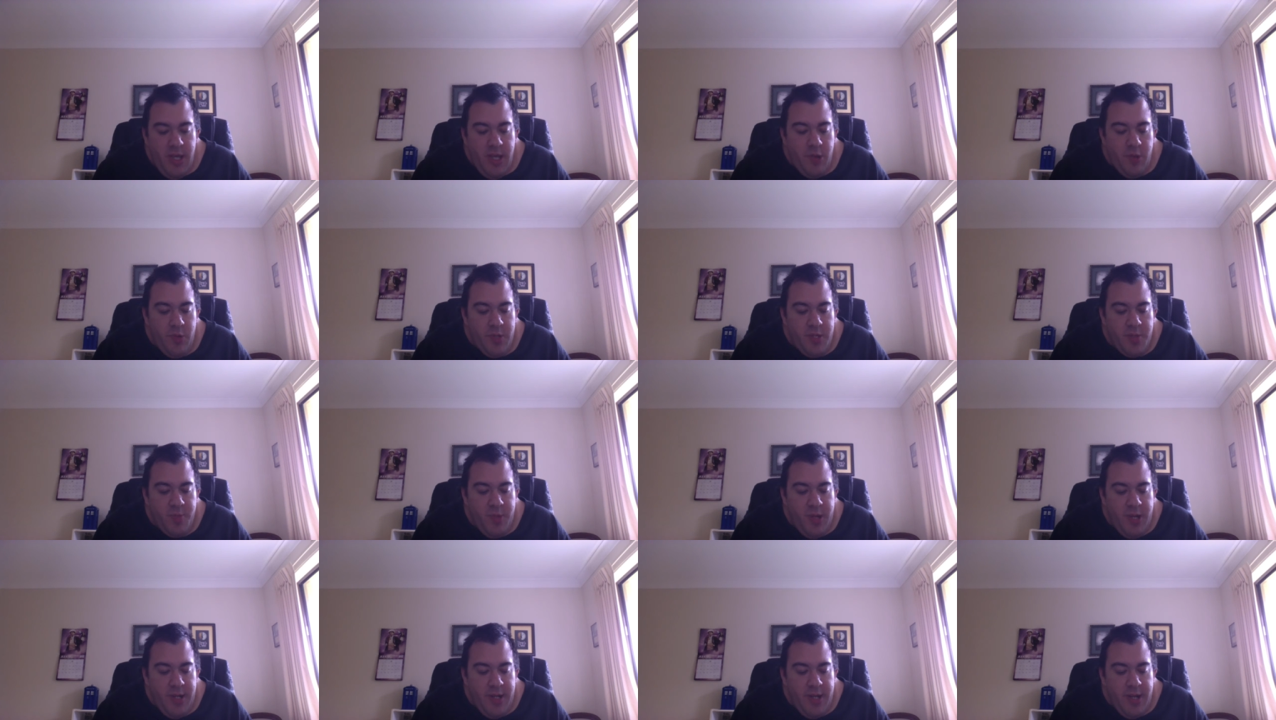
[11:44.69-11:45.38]
It
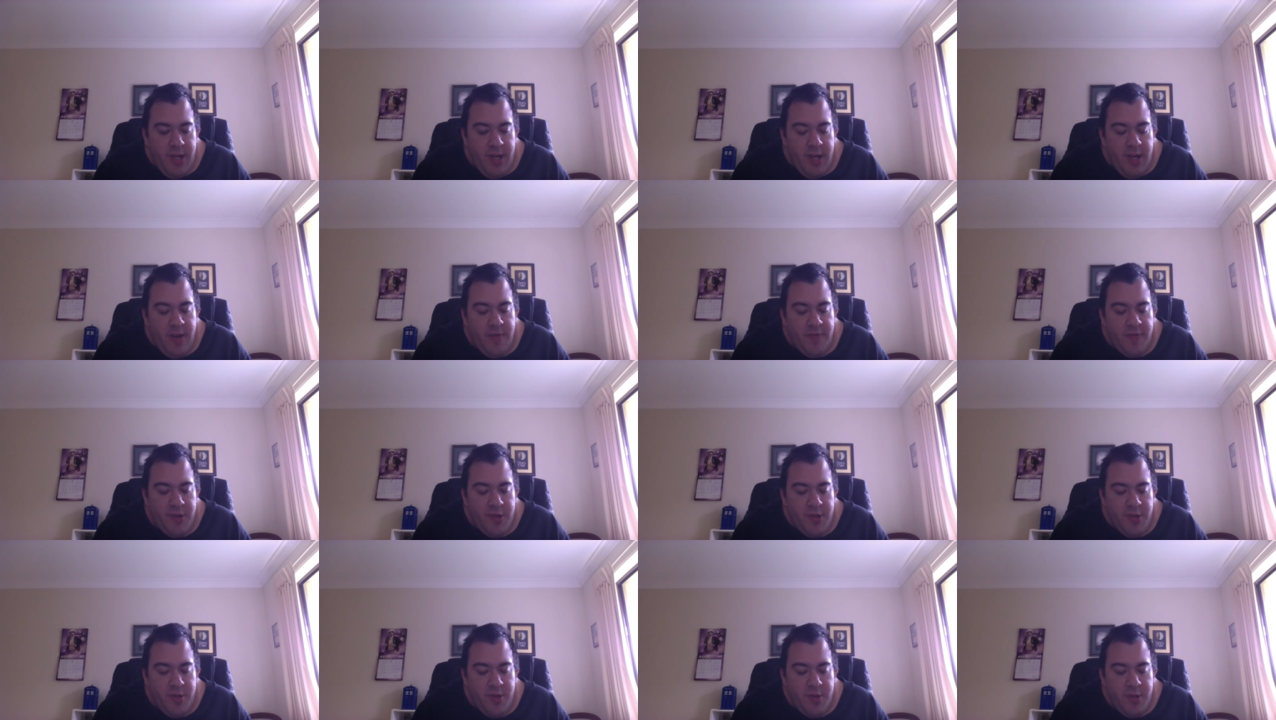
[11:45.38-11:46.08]
was Monday
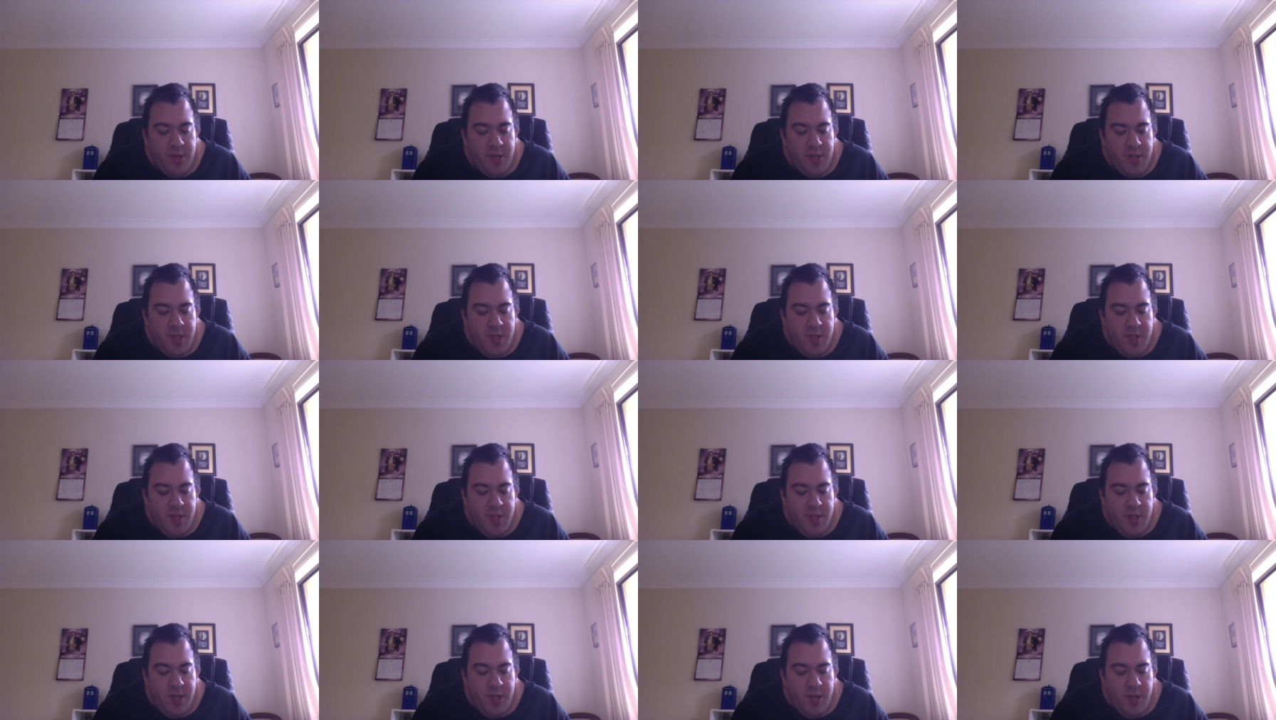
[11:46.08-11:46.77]
afternoon,
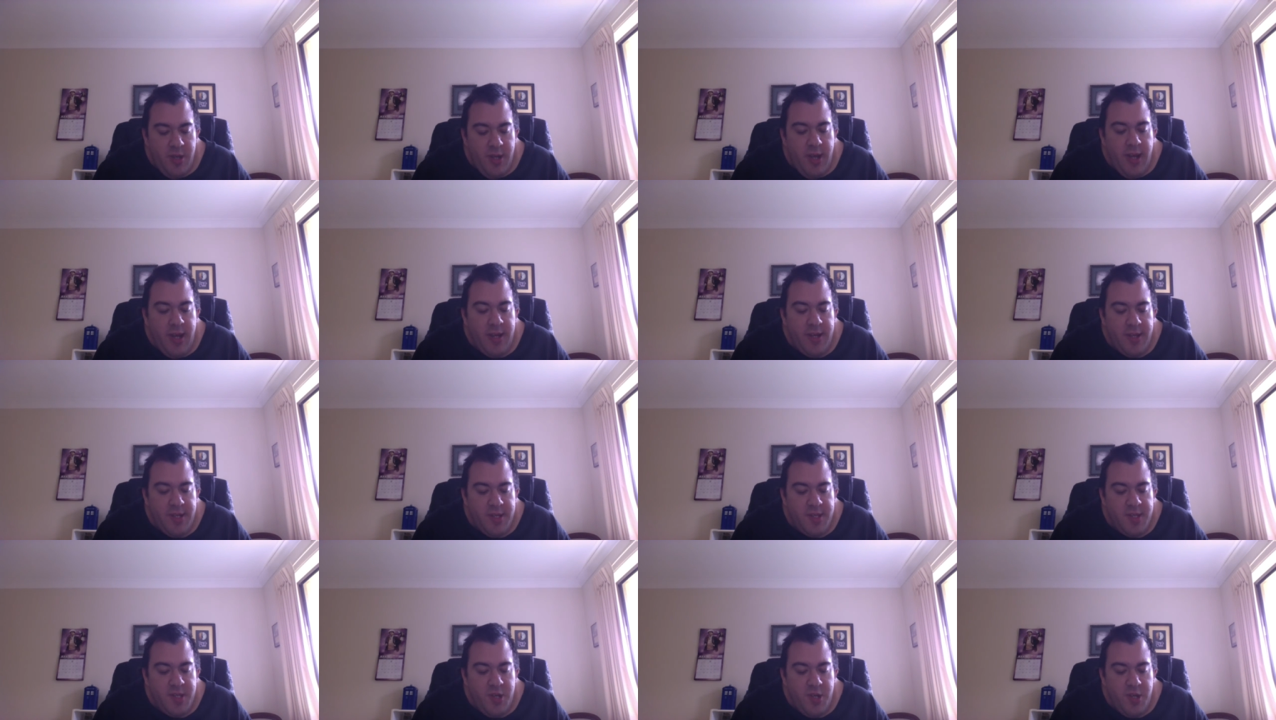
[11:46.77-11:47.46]

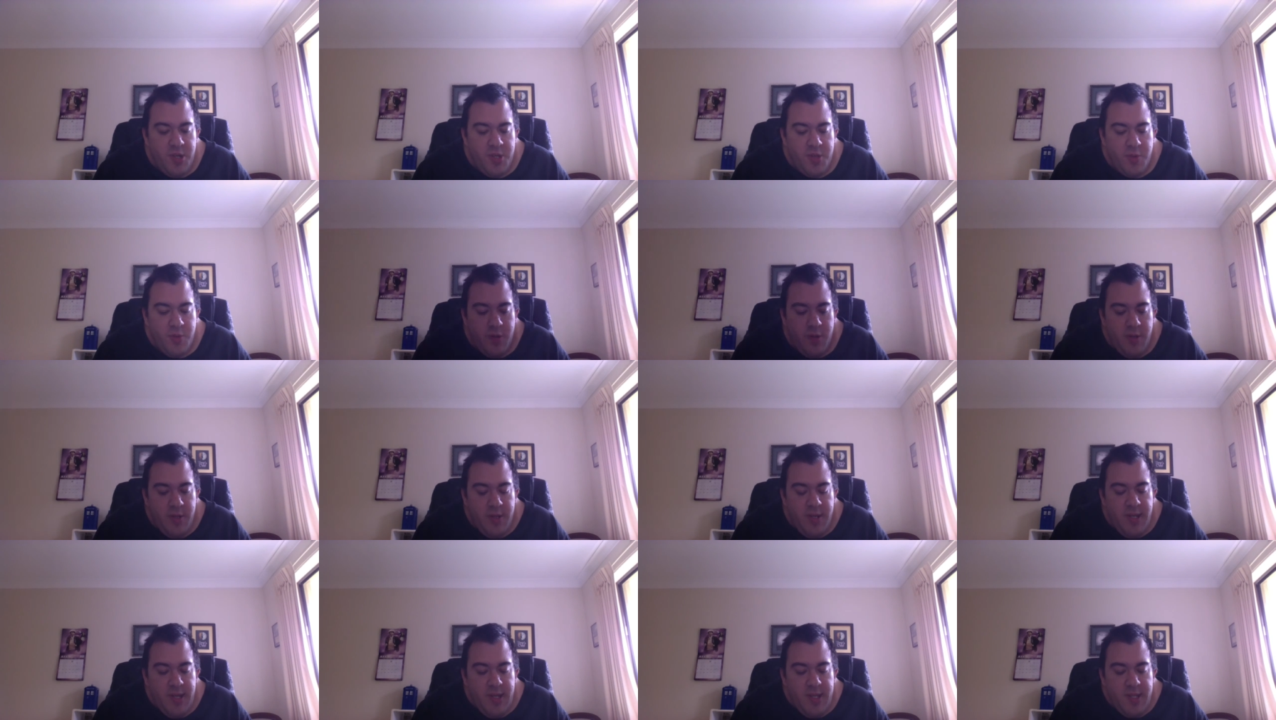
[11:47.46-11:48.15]
and as usual,